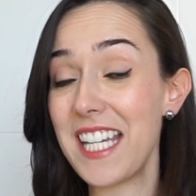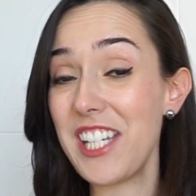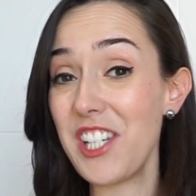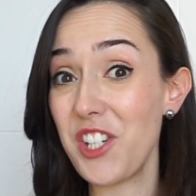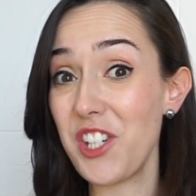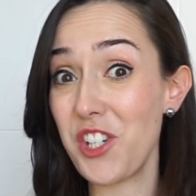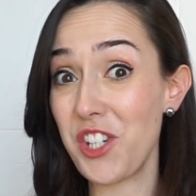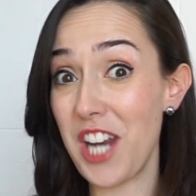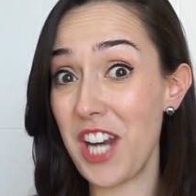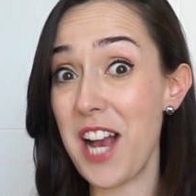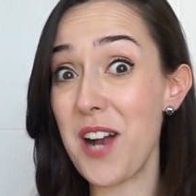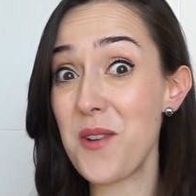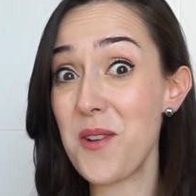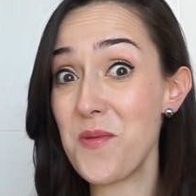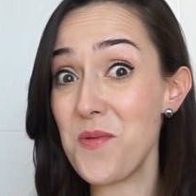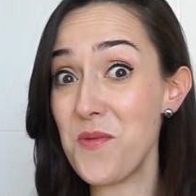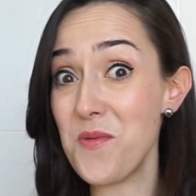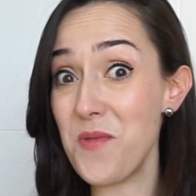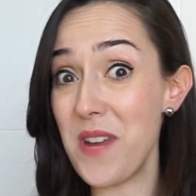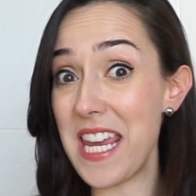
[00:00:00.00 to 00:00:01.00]

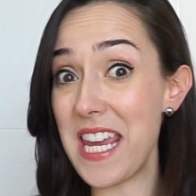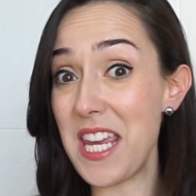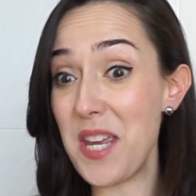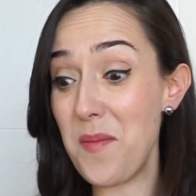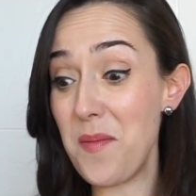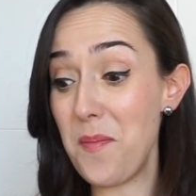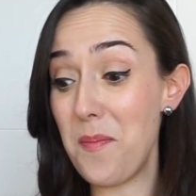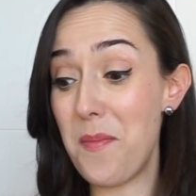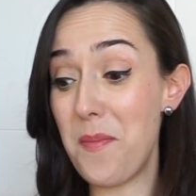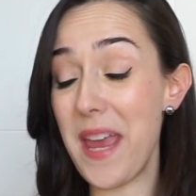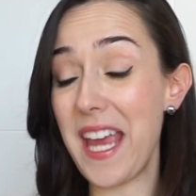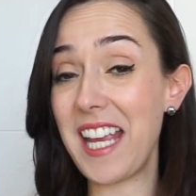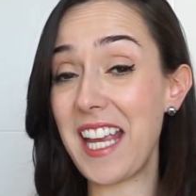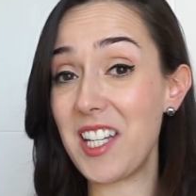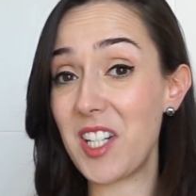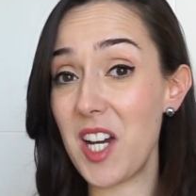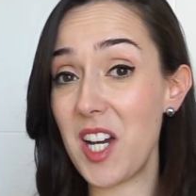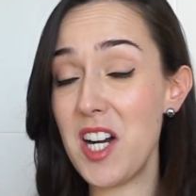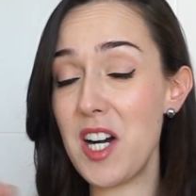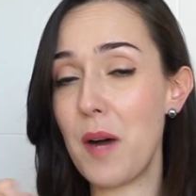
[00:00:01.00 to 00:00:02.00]
Shall we pick
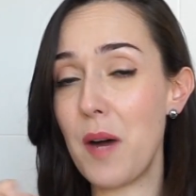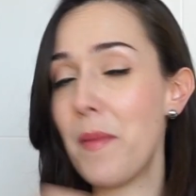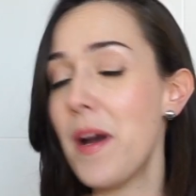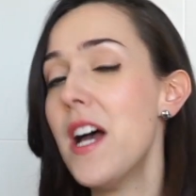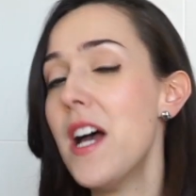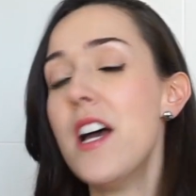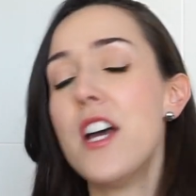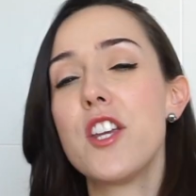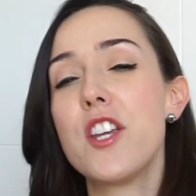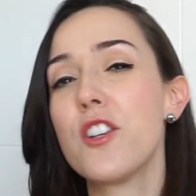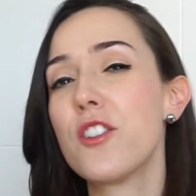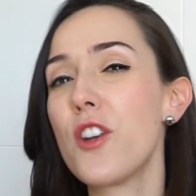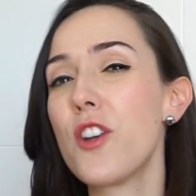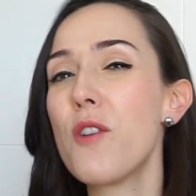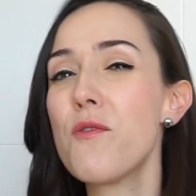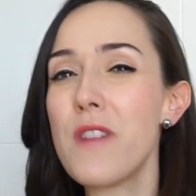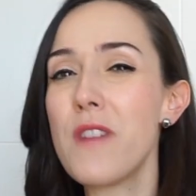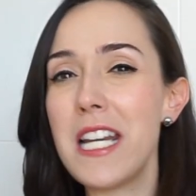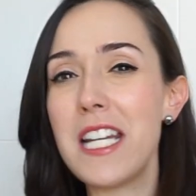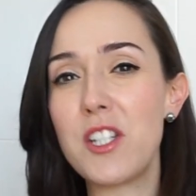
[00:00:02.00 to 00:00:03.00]
it up? You're
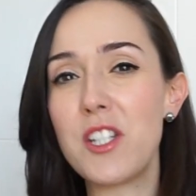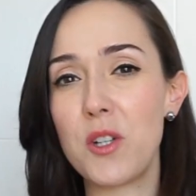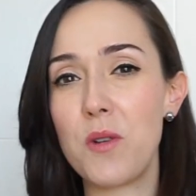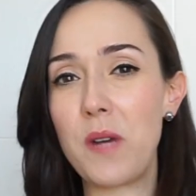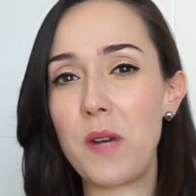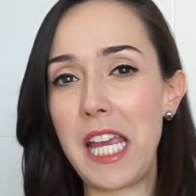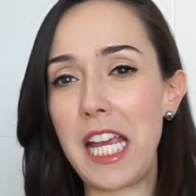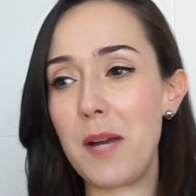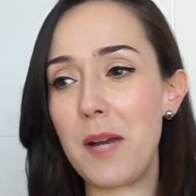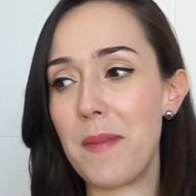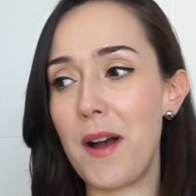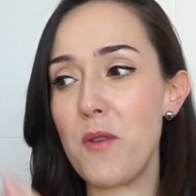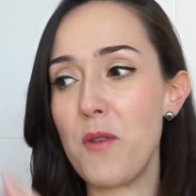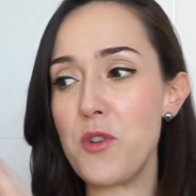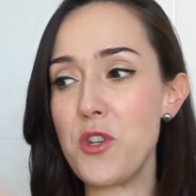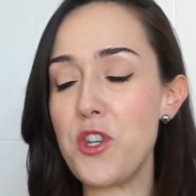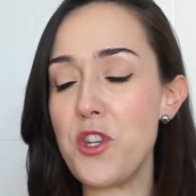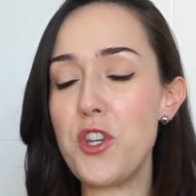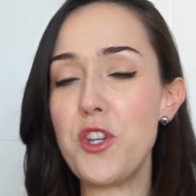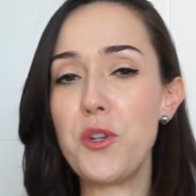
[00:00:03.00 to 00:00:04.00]
not really talking
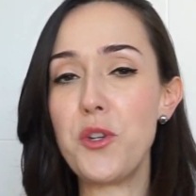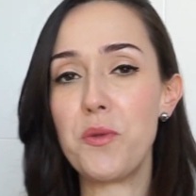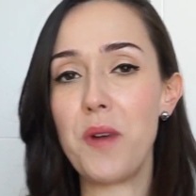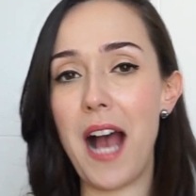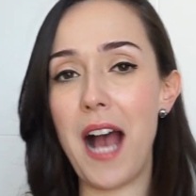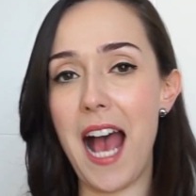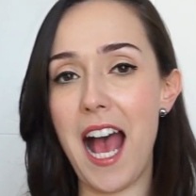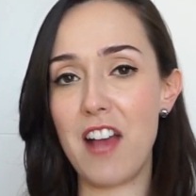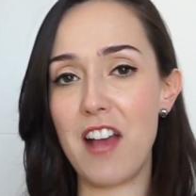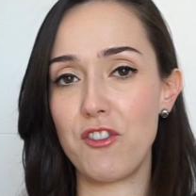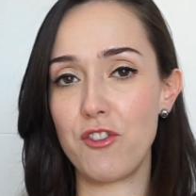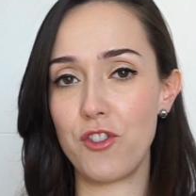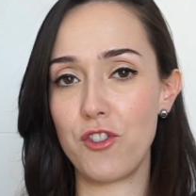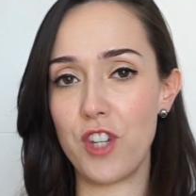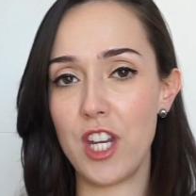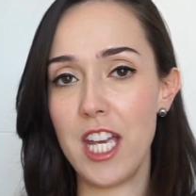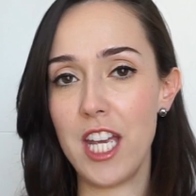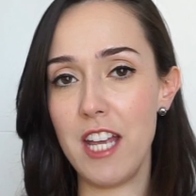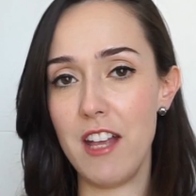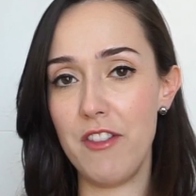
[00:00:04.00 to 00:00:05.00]
about you and
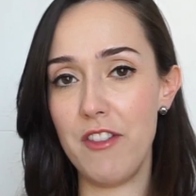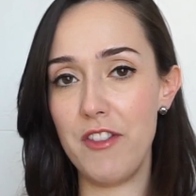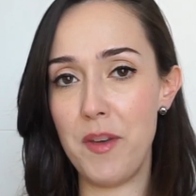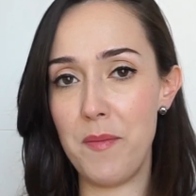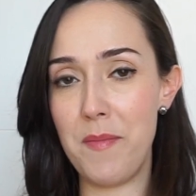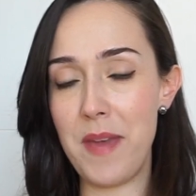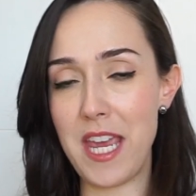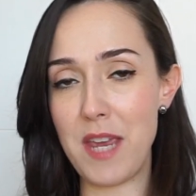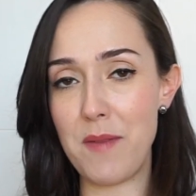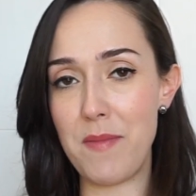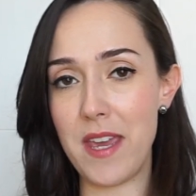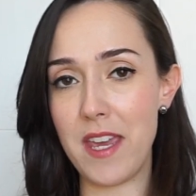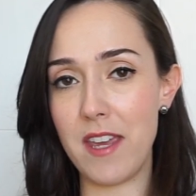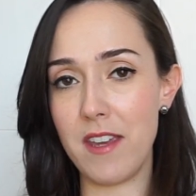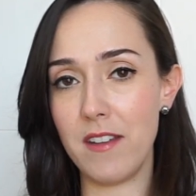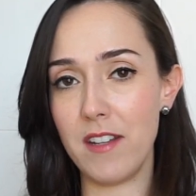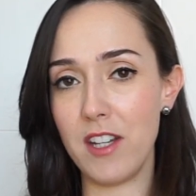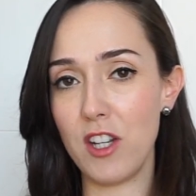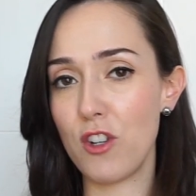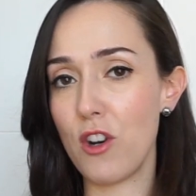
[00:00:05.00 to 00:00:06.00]
the
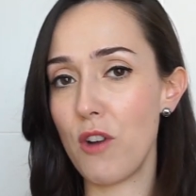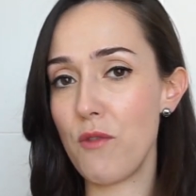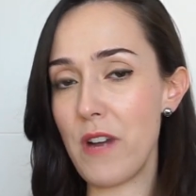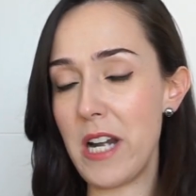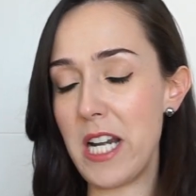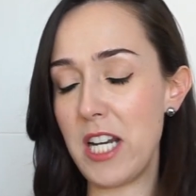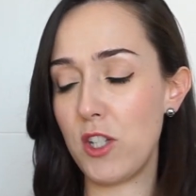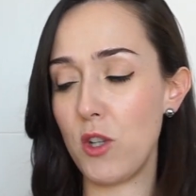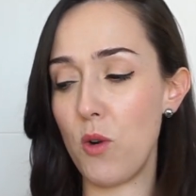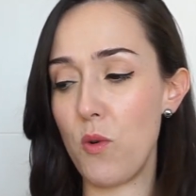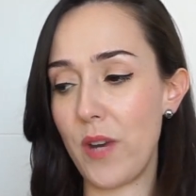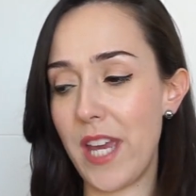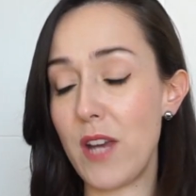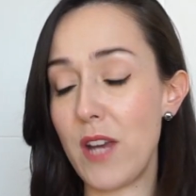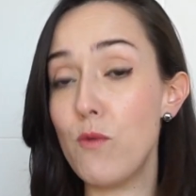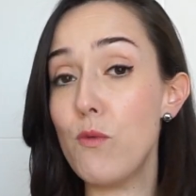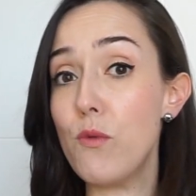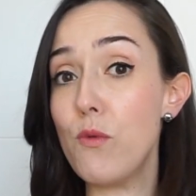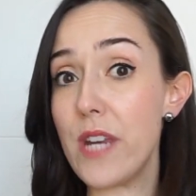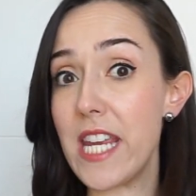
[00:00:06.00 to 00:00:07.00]
baby. You're not really
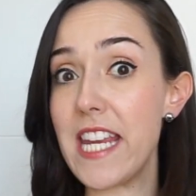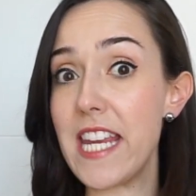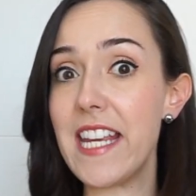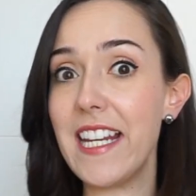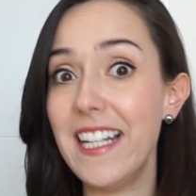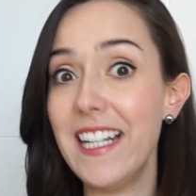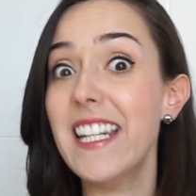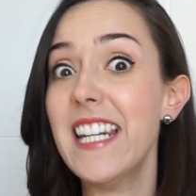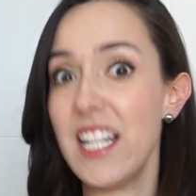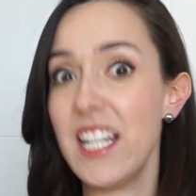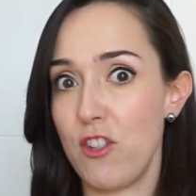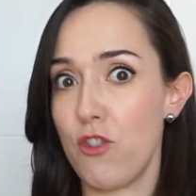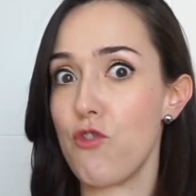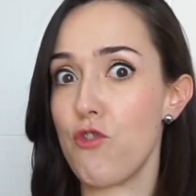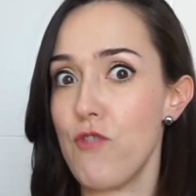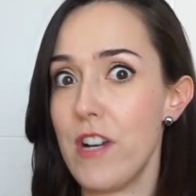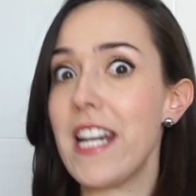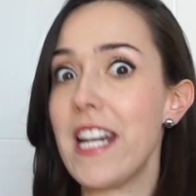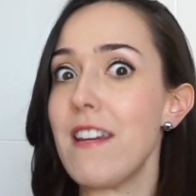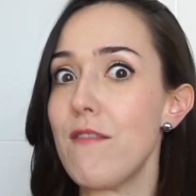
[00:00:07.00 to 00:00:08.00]
talking we,
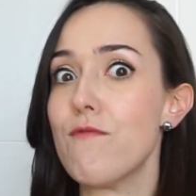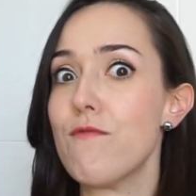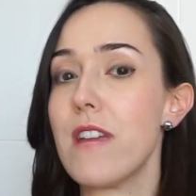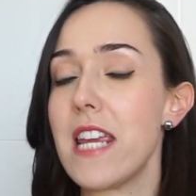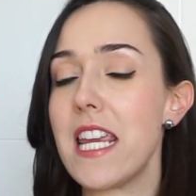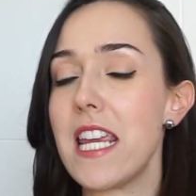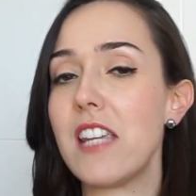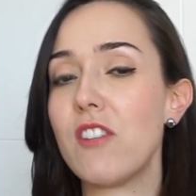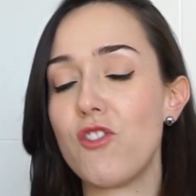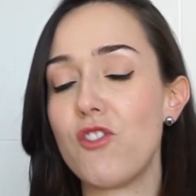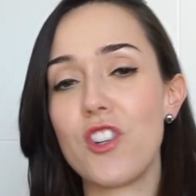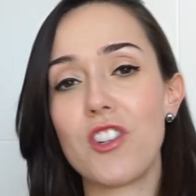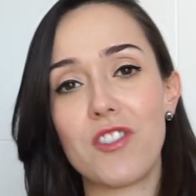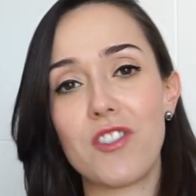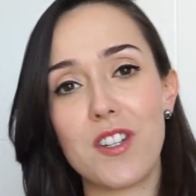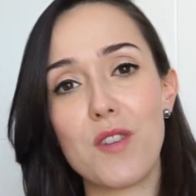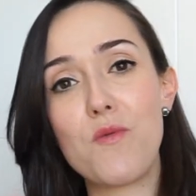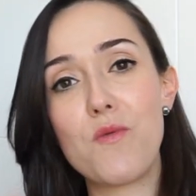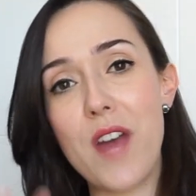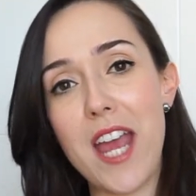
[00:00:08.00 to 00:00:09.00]
literally we. It's
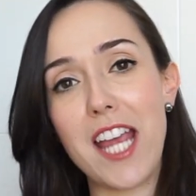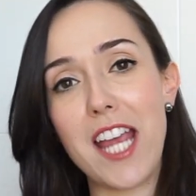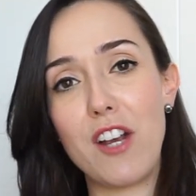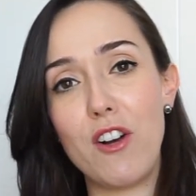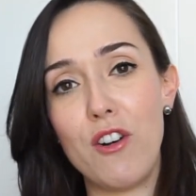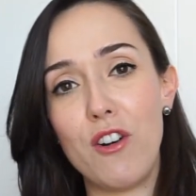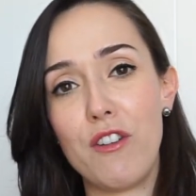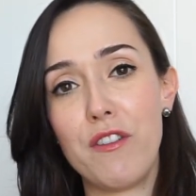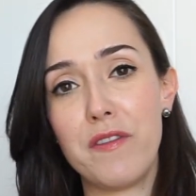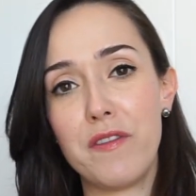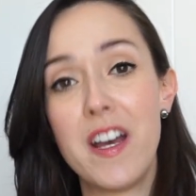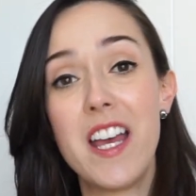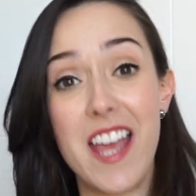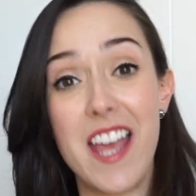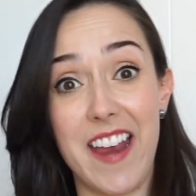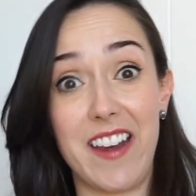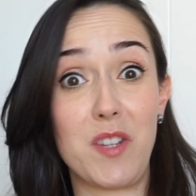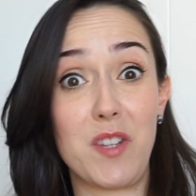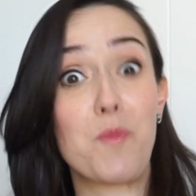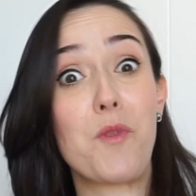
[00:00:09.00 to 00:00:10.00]
just a way of
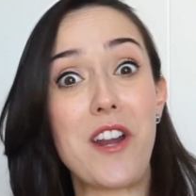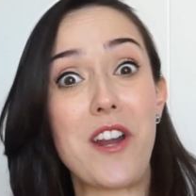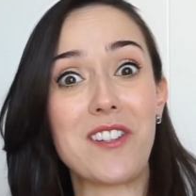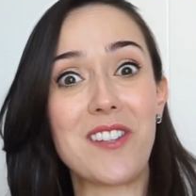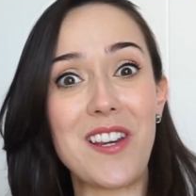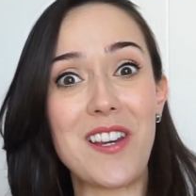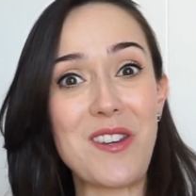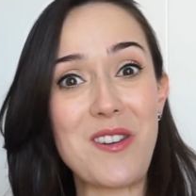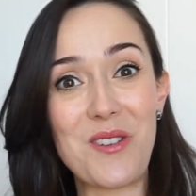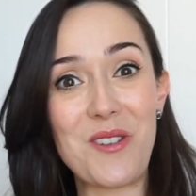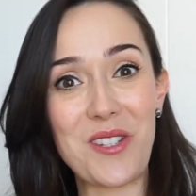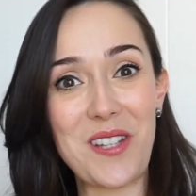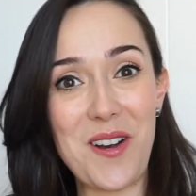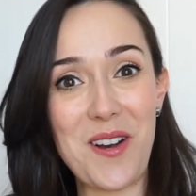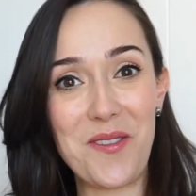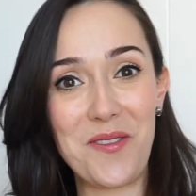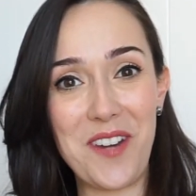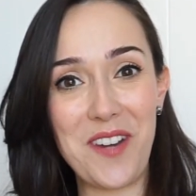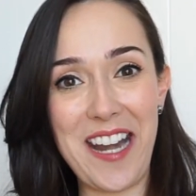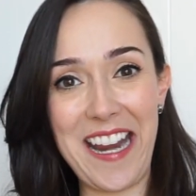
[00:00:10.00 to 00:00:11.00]
expressing
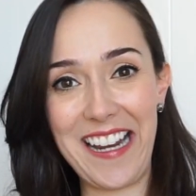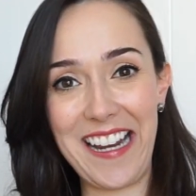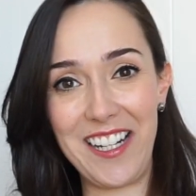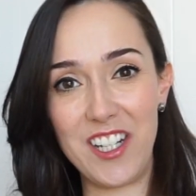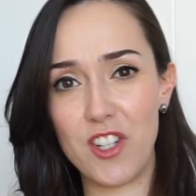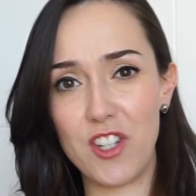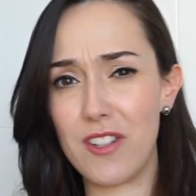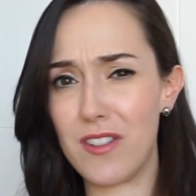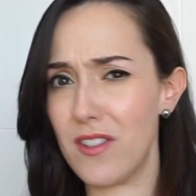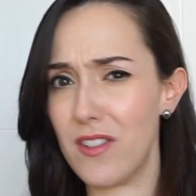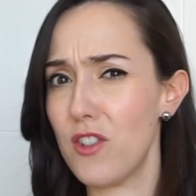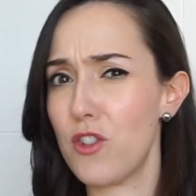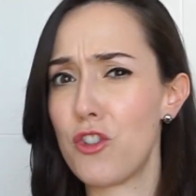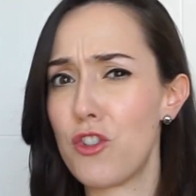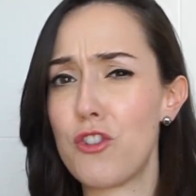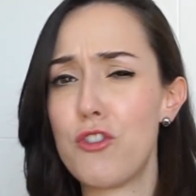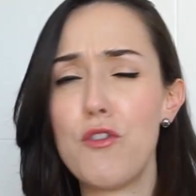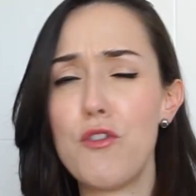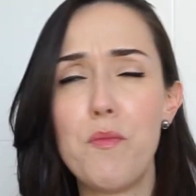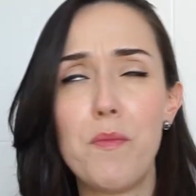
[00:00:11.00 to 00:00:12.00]
yourself in English. It's
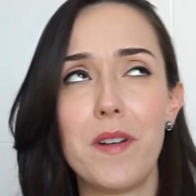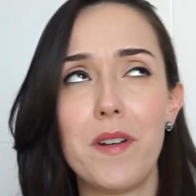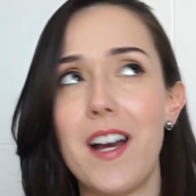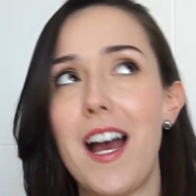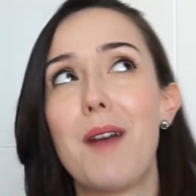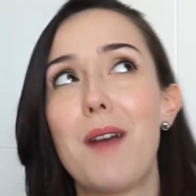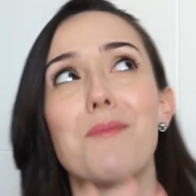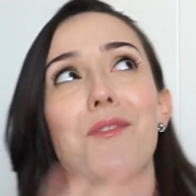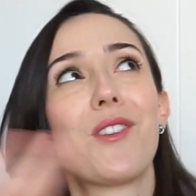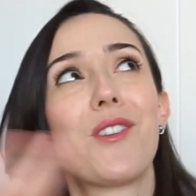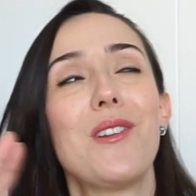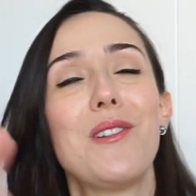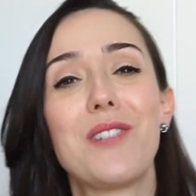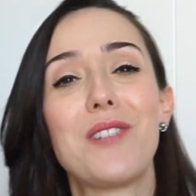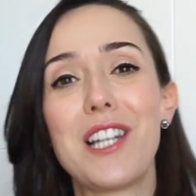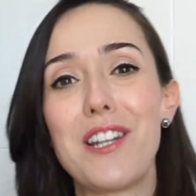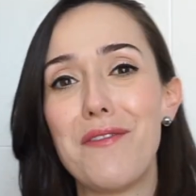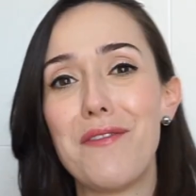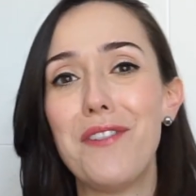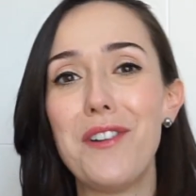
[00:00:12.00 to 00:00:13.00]
super,
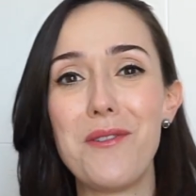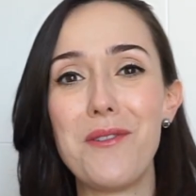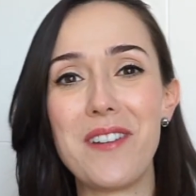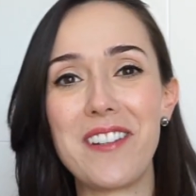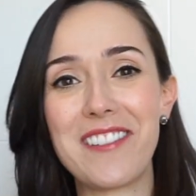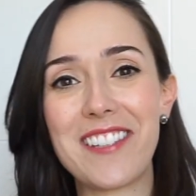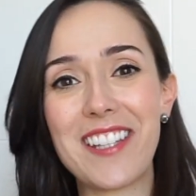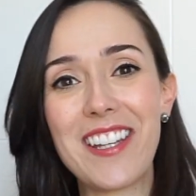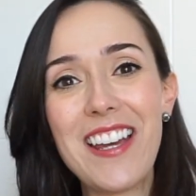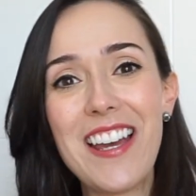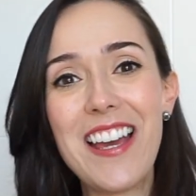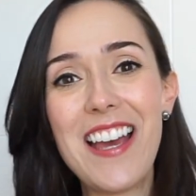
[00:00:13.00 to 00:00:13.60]
absolutely fluent.